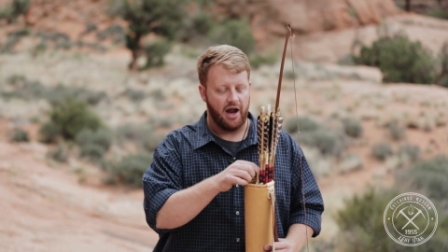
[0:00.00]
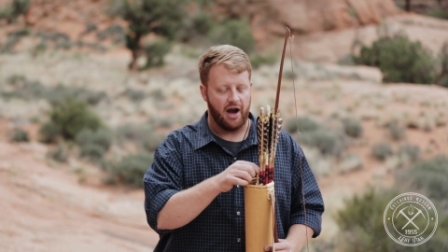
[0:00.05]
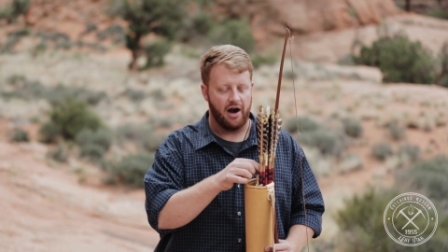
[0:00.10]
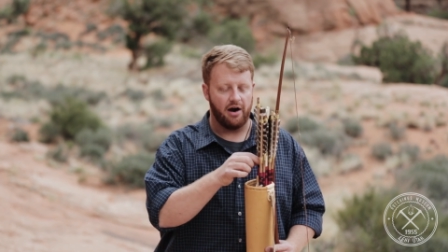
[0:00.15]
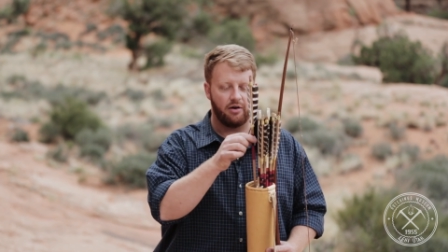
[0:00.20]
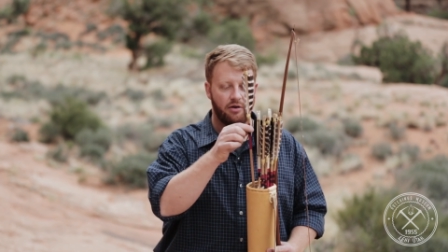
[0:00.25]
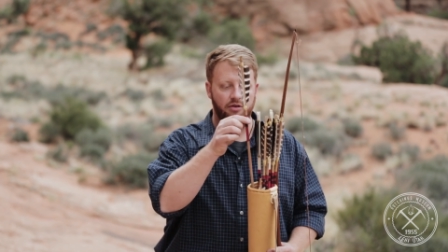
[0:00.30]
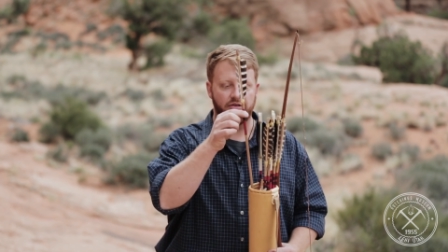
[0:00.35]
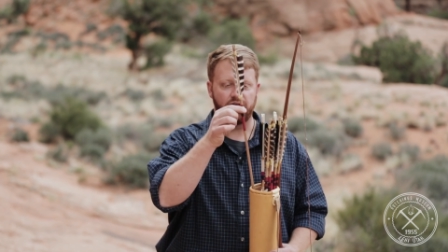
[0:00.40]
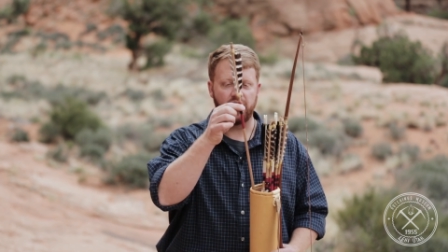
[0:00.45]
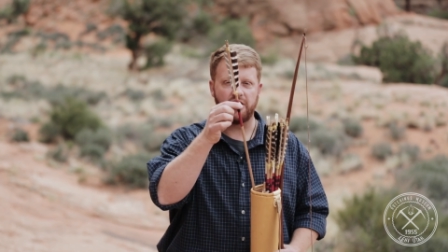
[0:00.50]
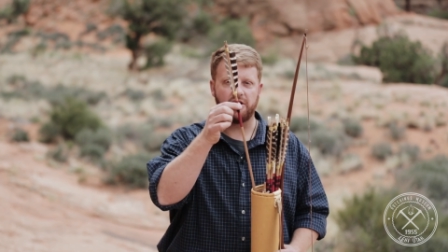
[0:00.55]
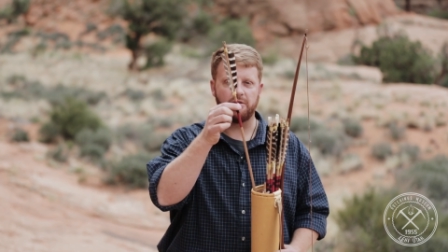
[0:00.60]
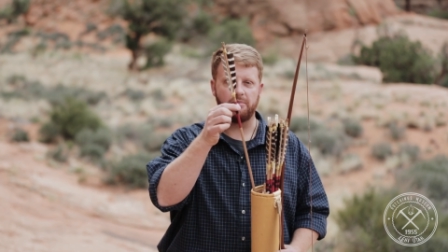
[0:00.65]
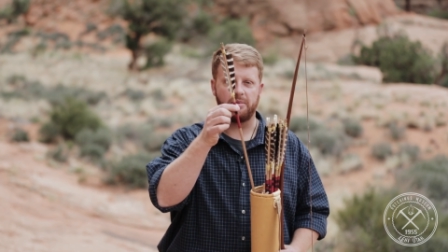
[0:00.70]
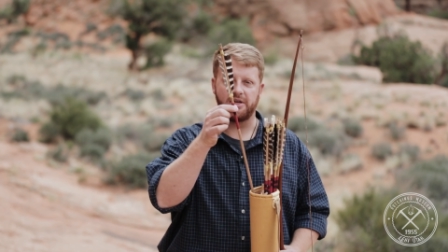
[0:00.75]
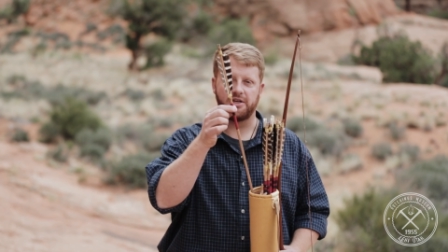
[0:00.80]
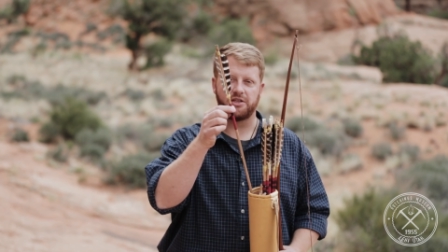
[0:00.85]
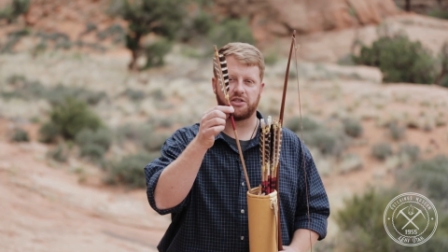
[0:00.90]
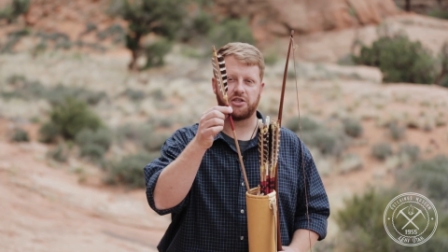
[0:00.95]
Arrows need
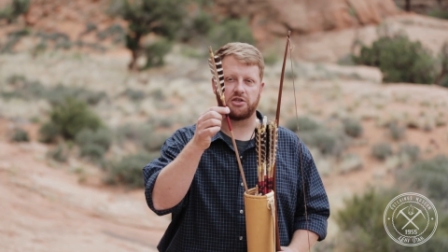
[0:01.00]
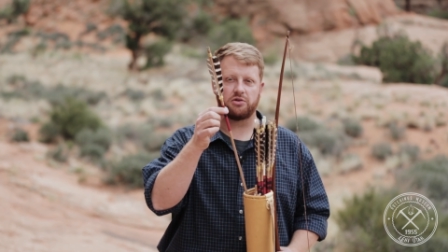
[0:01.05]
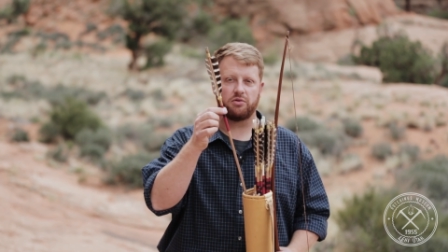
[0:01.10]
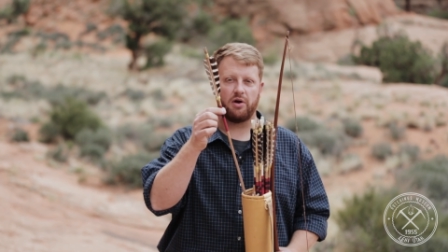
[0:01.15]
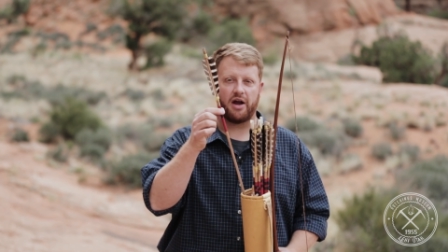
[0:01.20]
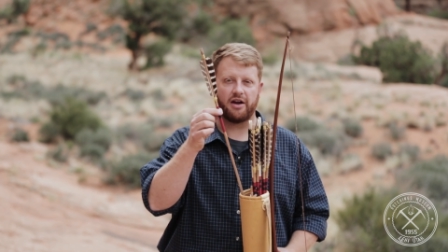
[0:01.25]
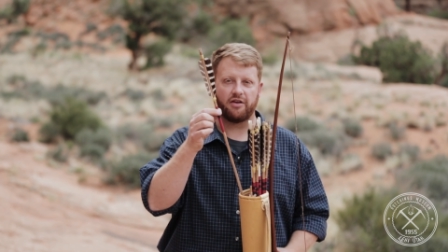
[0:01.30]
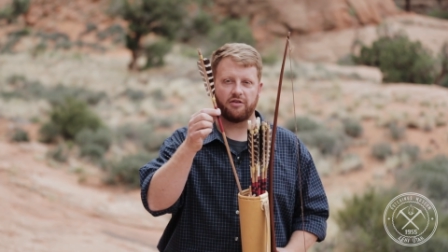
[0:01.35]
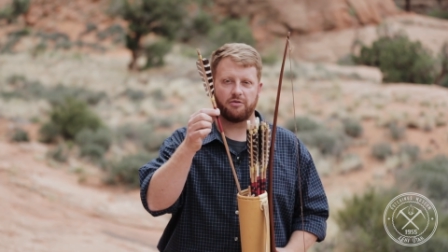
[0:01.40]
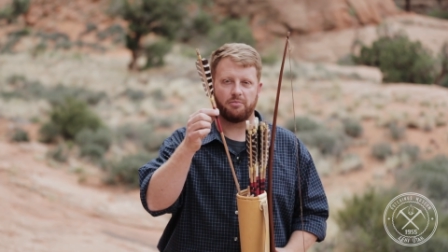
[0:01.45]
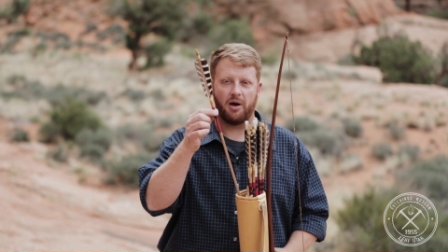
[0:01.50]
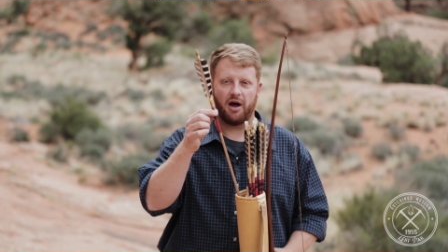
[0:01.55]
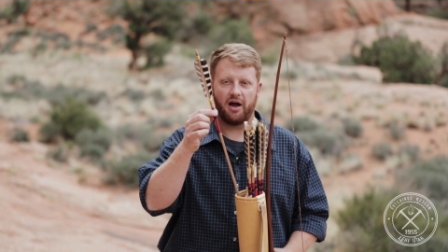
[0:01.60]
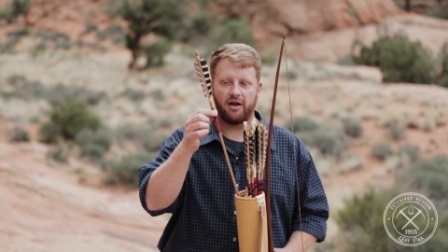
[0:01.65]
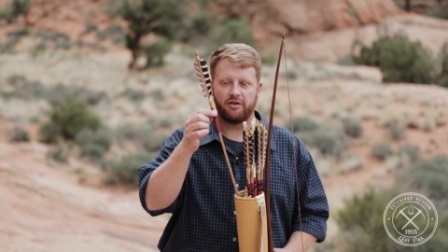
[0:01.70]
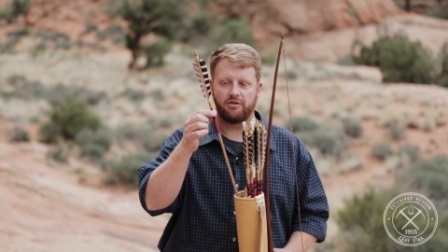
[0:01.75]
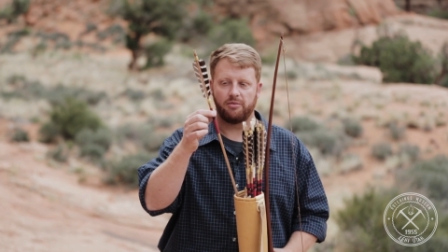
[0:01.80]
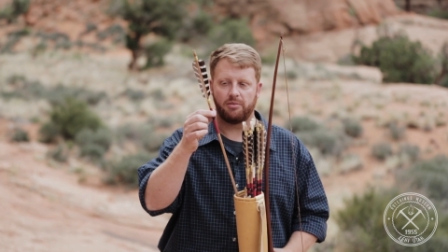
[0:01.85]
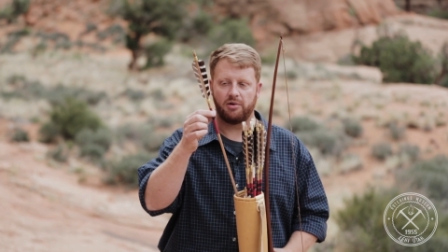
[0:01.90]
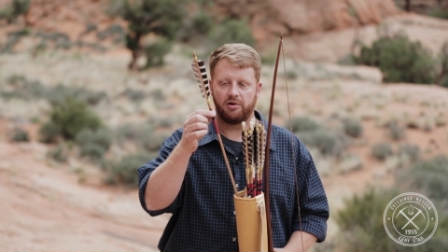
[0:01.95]
to be as straight as
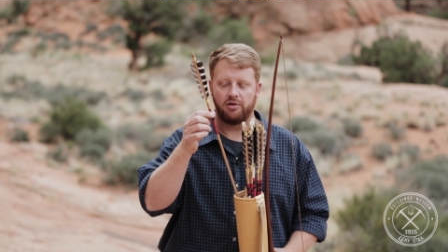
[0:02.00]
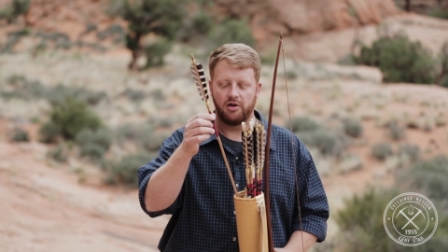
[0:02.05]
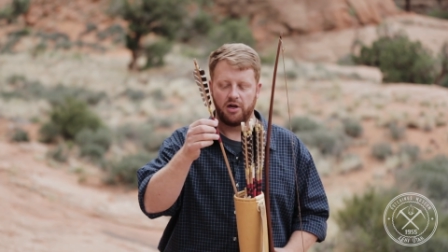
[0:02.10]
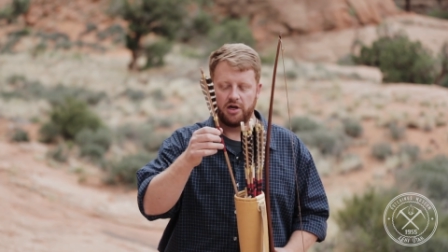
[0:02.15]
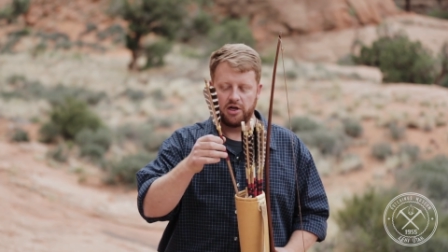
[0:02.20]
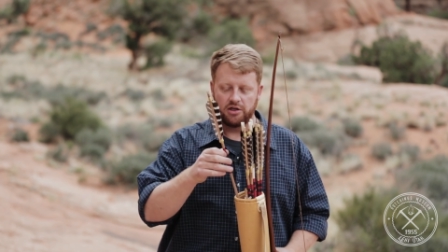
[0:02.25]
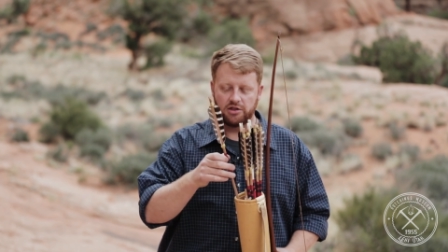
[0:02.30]
possible.